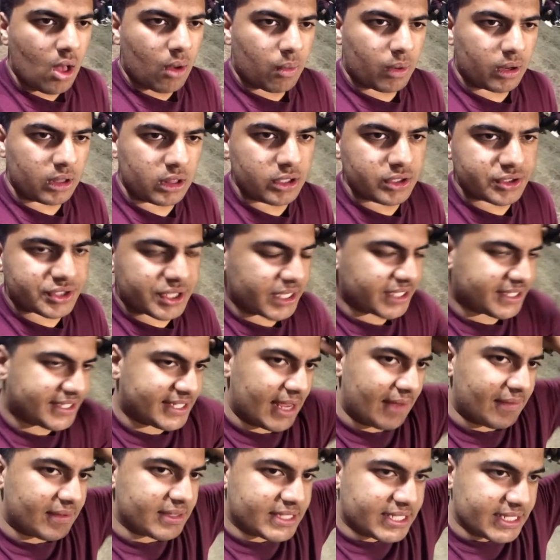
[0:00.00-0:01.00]
we're losing
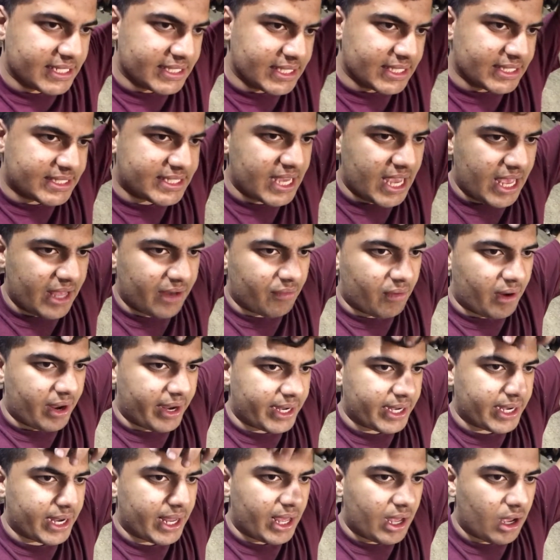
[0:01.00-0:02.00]
17 to 10
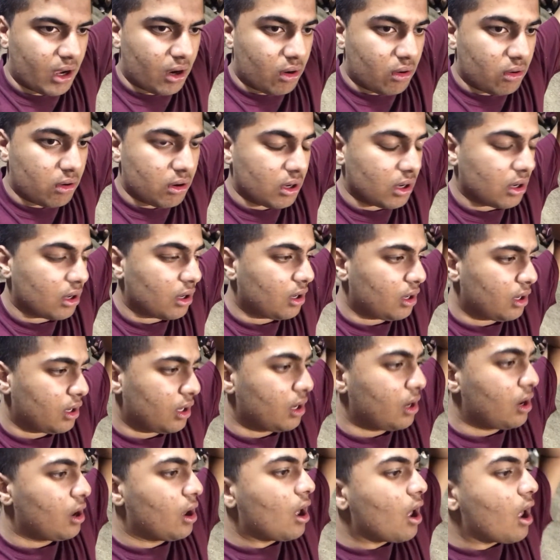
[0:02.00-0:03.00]
right now.
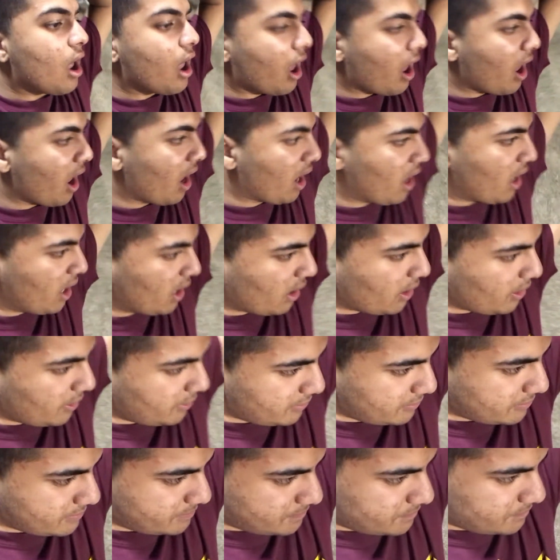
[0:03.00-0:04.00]

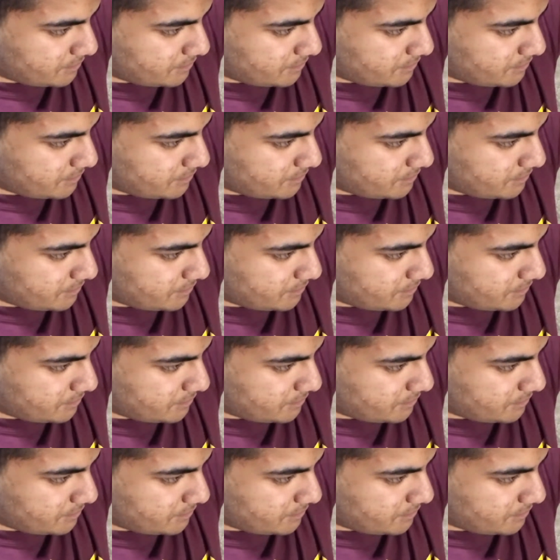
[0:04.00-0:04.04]
Um,